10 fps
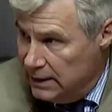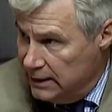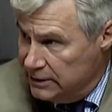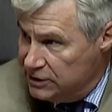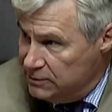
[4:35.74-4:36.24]

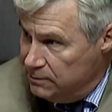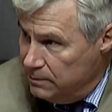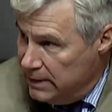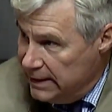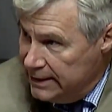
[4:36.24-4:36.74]
I
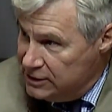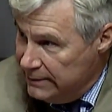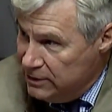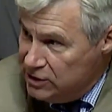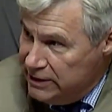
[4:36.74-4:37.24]
guess
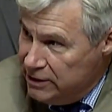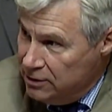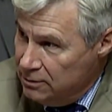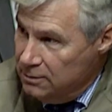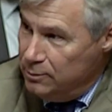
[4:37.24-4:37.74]
I'm the
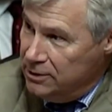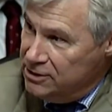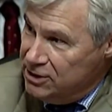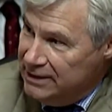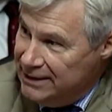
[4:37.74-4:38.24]
senior
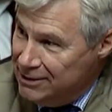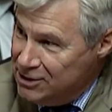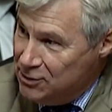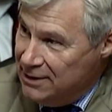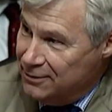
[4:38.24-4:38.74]
person here,
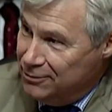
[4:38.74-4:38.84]
so